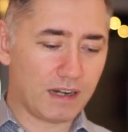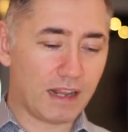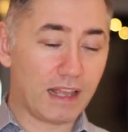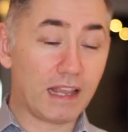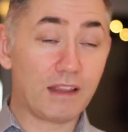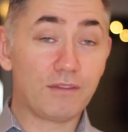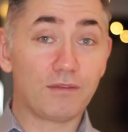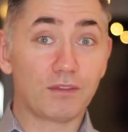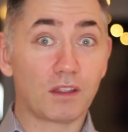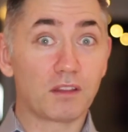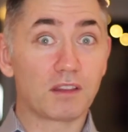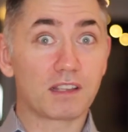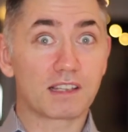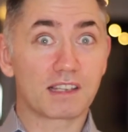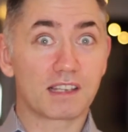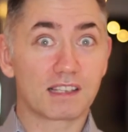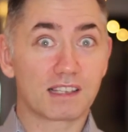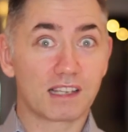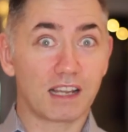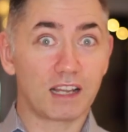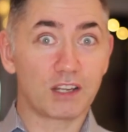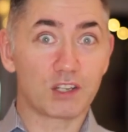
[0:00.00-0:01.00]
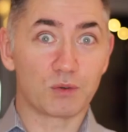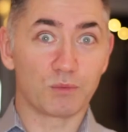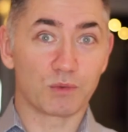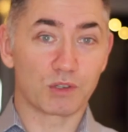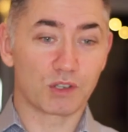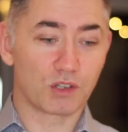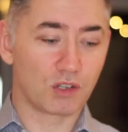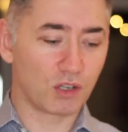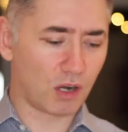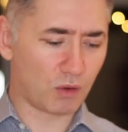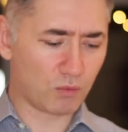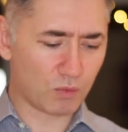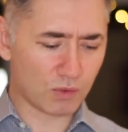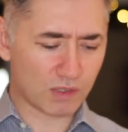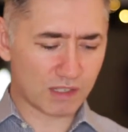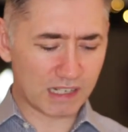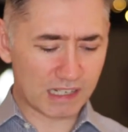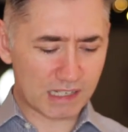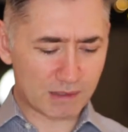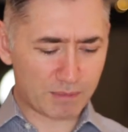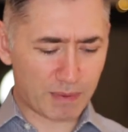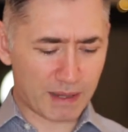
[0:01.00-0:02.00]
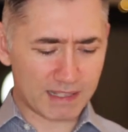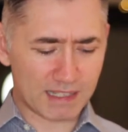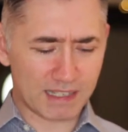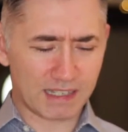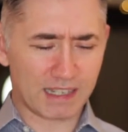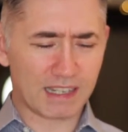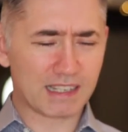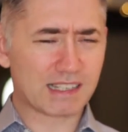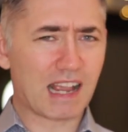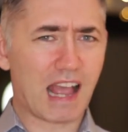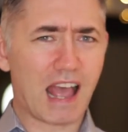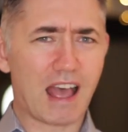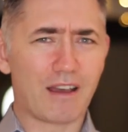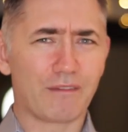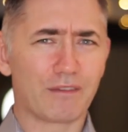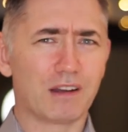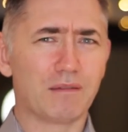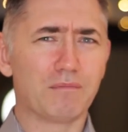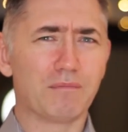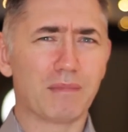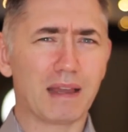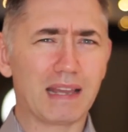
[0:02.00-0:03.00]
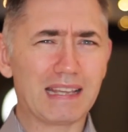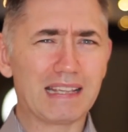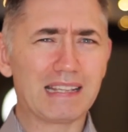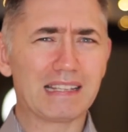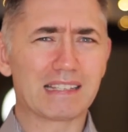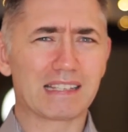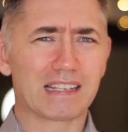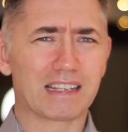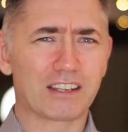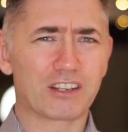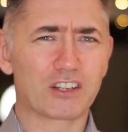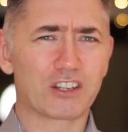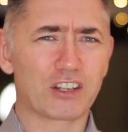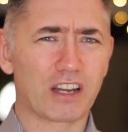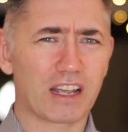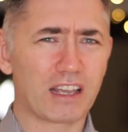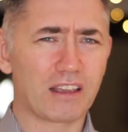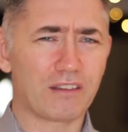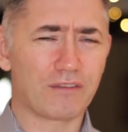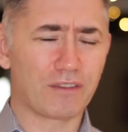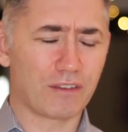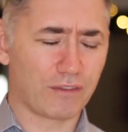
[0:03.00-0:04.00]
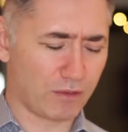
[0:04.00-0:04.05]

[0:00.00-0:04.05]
Now, even though the sensation was good, I wasn't expecting it to have an amazing shave,